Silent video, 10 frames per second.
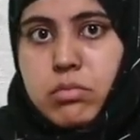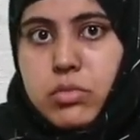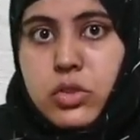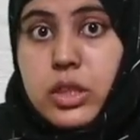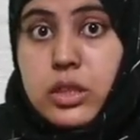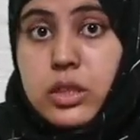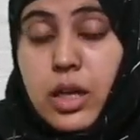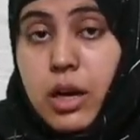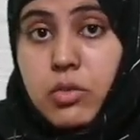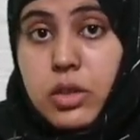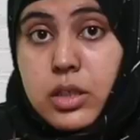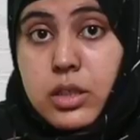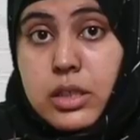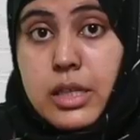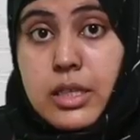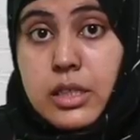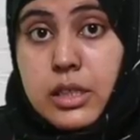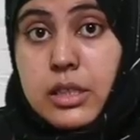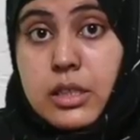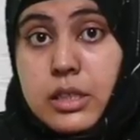Sit down. This is a
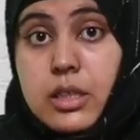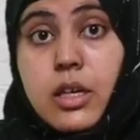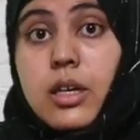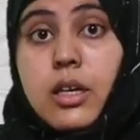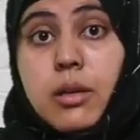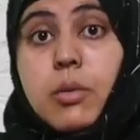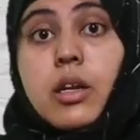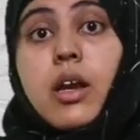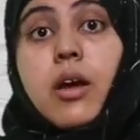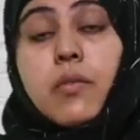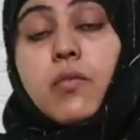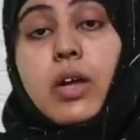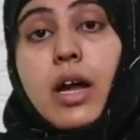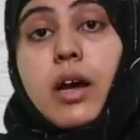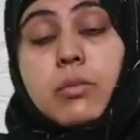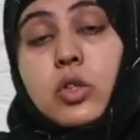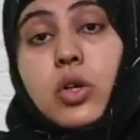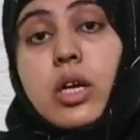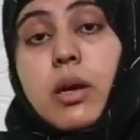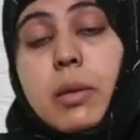sentence. Come on. Now, when I am
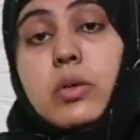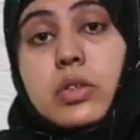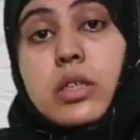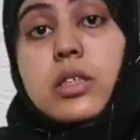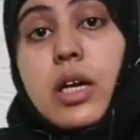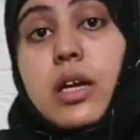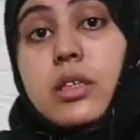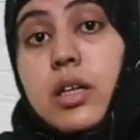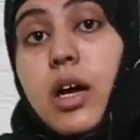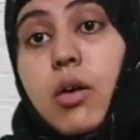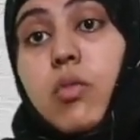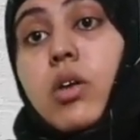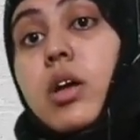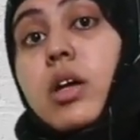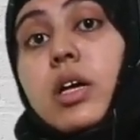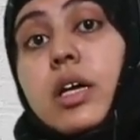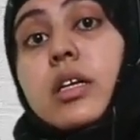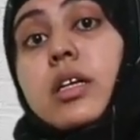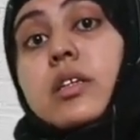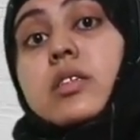talking about sit and down, it
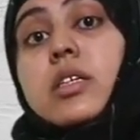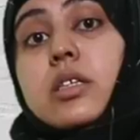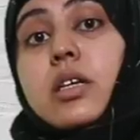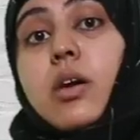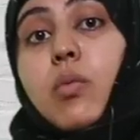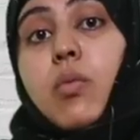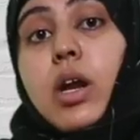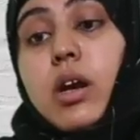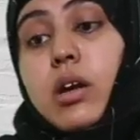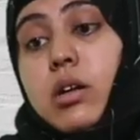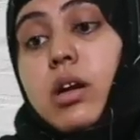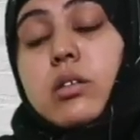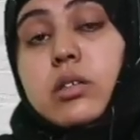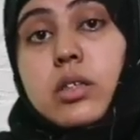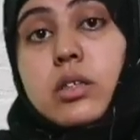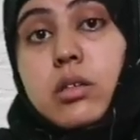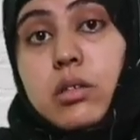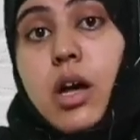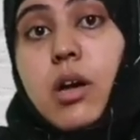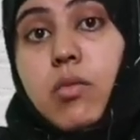is sit down where? Sit
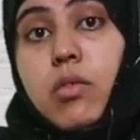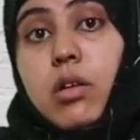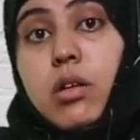down.